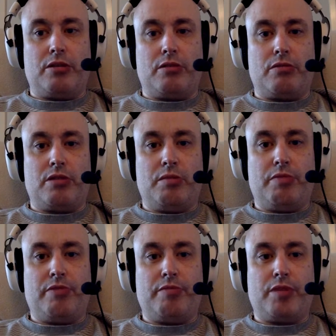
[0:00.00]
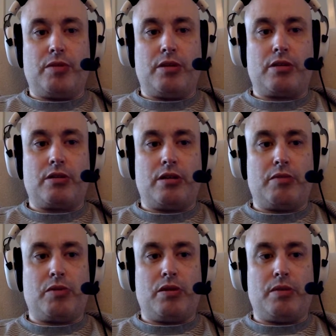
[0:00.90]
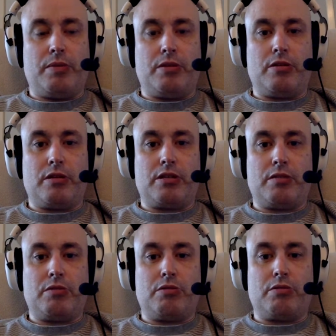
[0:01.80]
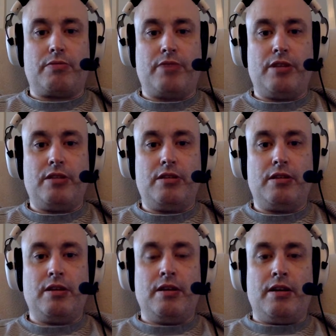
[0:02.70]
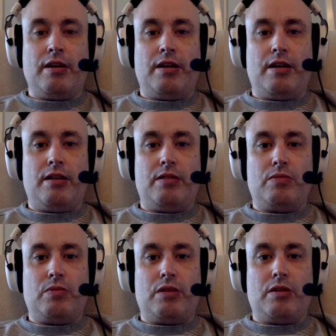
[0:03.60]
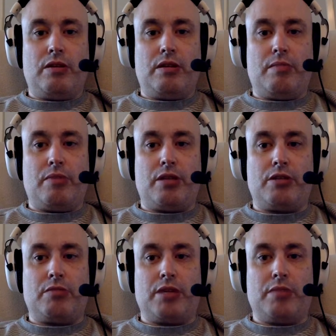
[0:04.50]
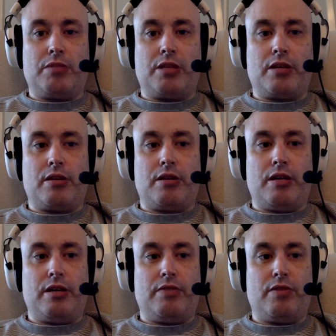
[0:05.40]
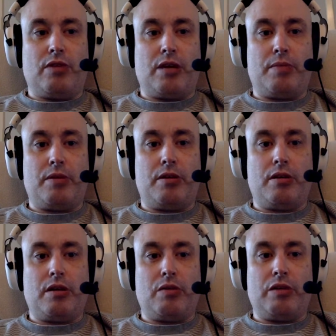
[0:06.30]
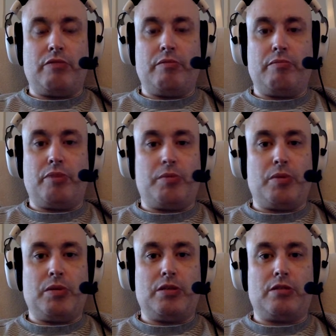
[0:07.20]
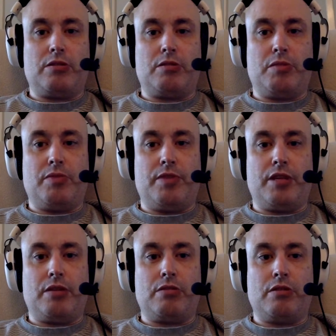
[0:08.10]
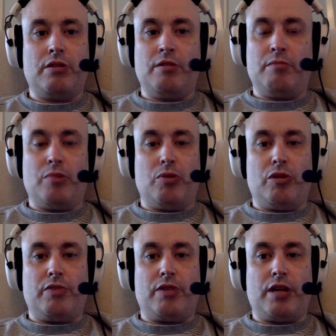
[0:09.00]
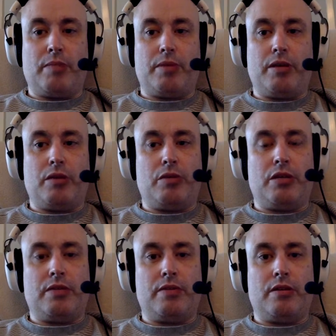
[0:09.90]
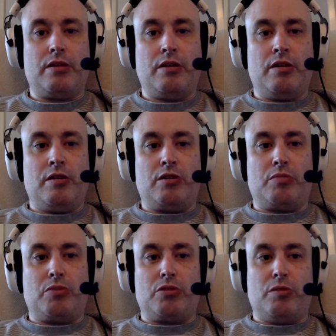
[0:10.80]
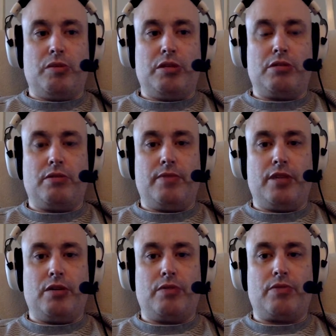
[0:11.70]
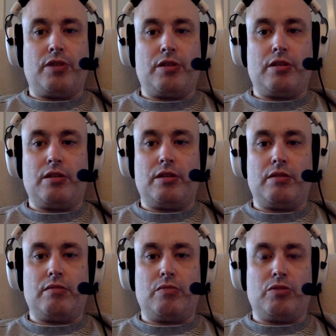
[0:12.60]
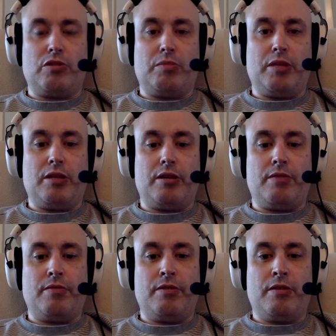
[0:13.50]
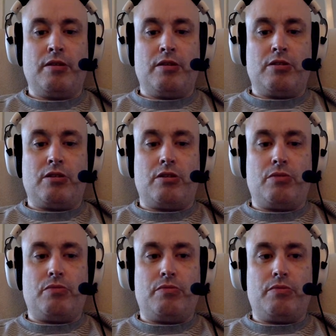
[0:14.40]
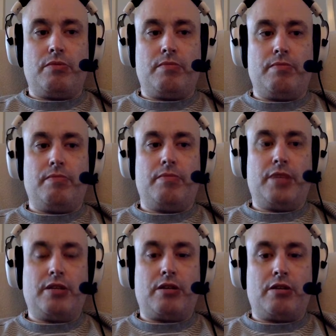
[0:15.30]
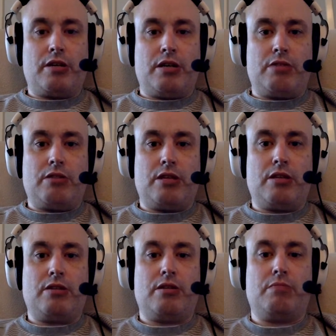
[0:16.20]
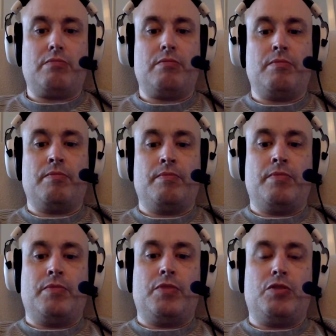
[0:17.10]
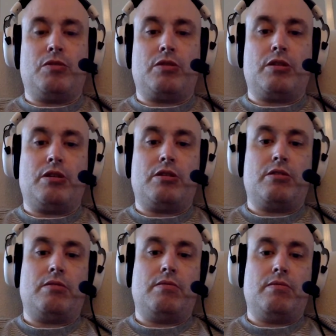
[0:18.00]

So send me a friend request. I'm quite happy to accept you as a friend, and we can then play some games together. And if you're happy, I will even pop you into some of the videos, but only if you're happy. I would never just put someone into a video if they didn't want to be there. So thanks a lot, guys, for taking the time to watch this.